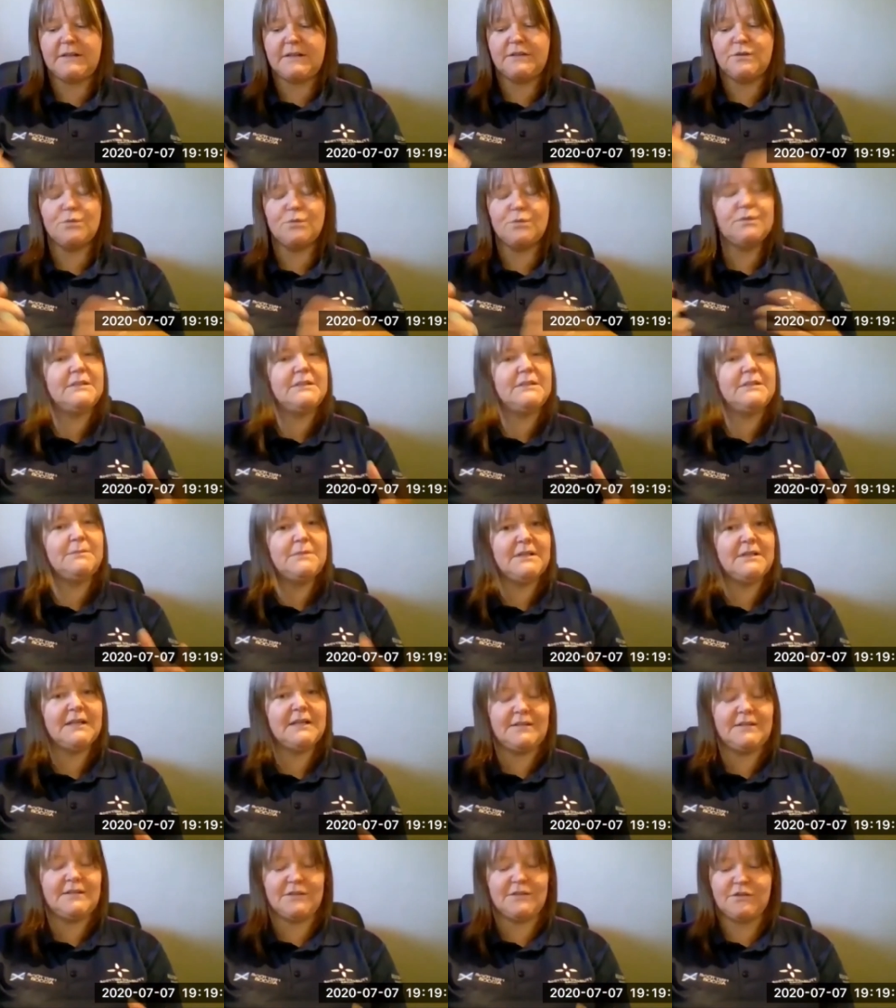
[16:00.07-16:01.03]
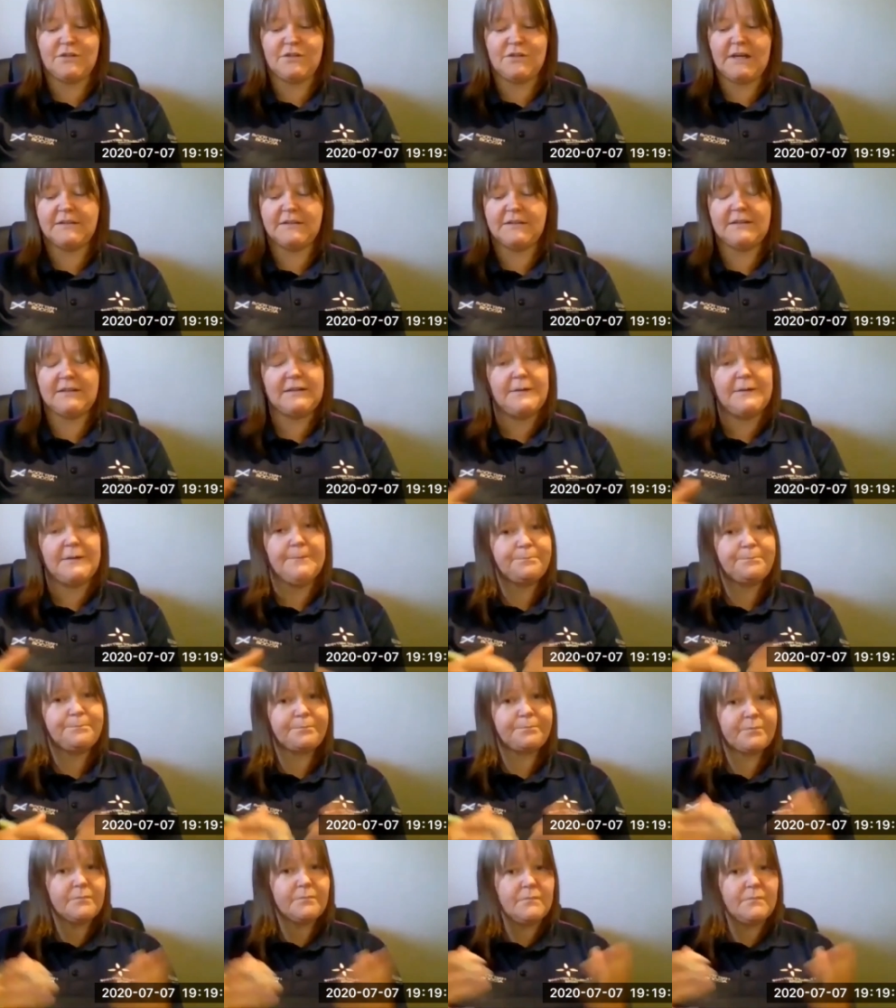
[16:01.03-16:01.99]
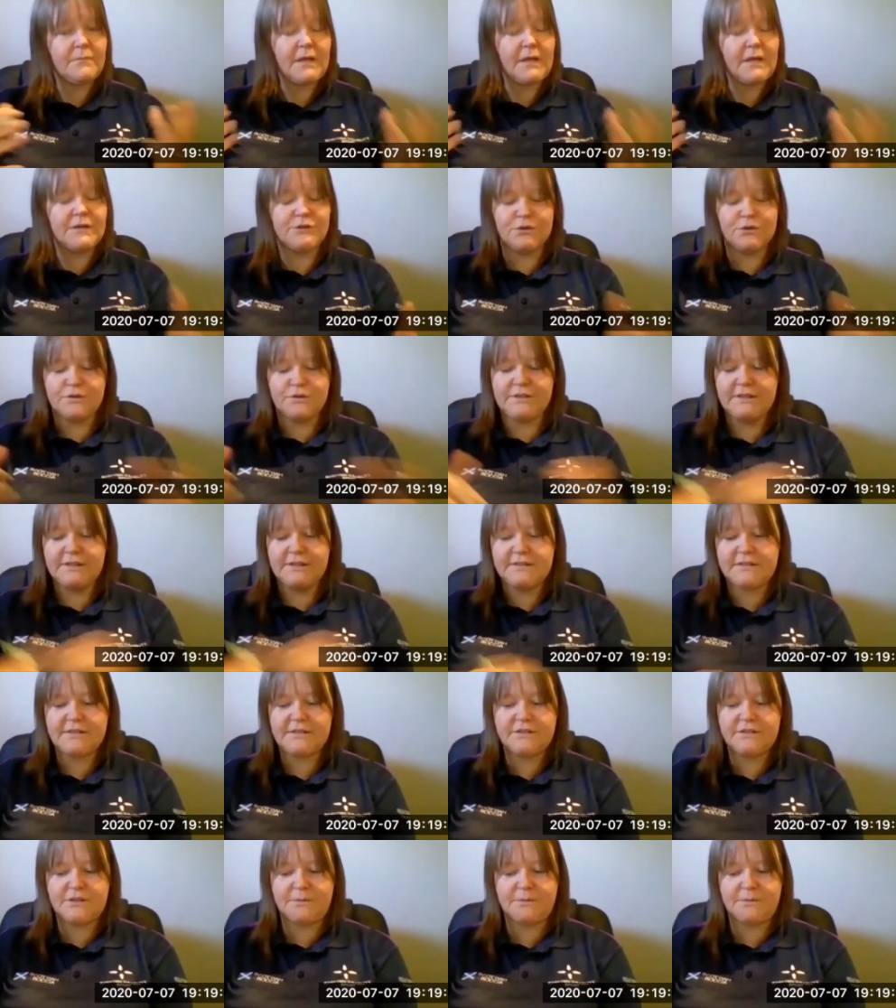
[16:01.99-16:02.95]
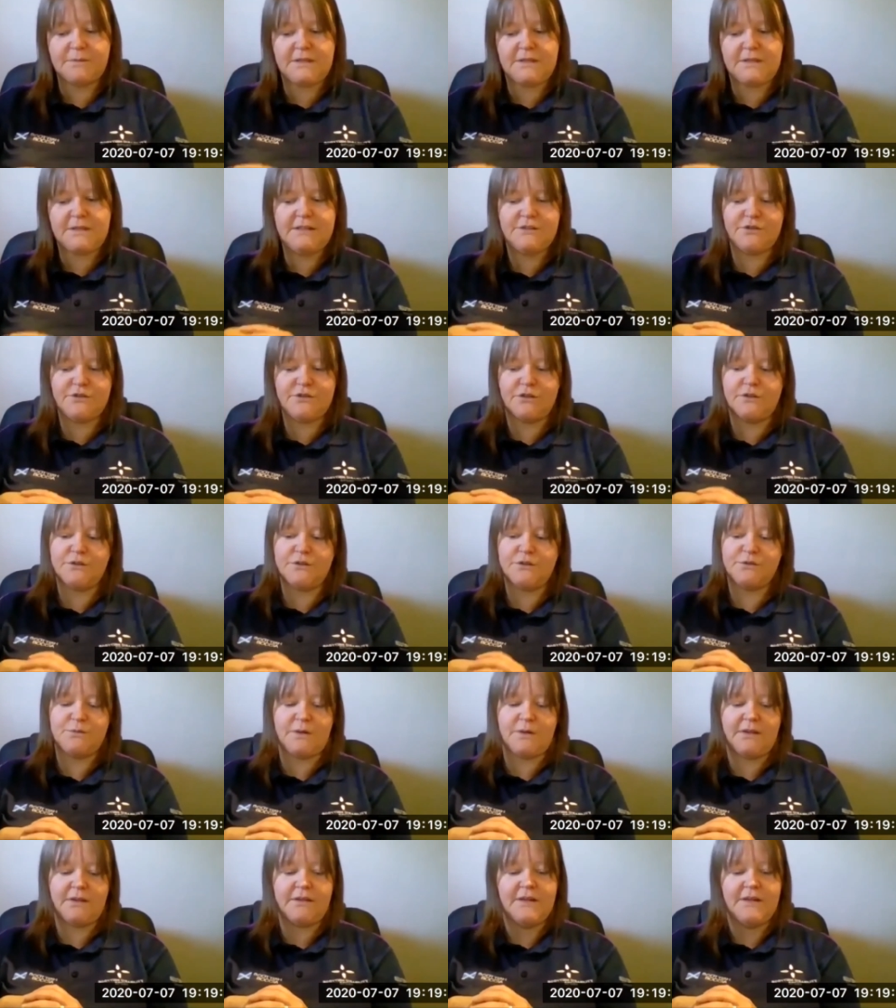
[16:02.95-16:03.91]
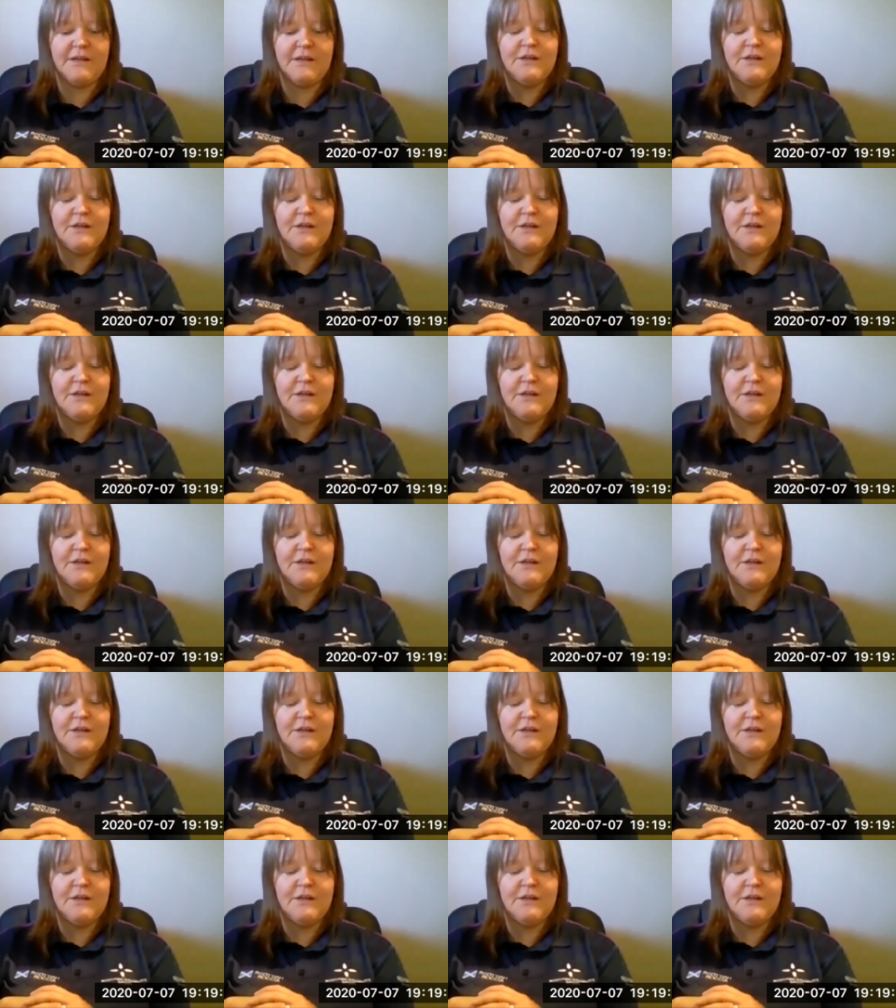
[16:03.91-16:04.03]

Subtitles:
don't seem to get distracted. Sean says this is something that he struggles with.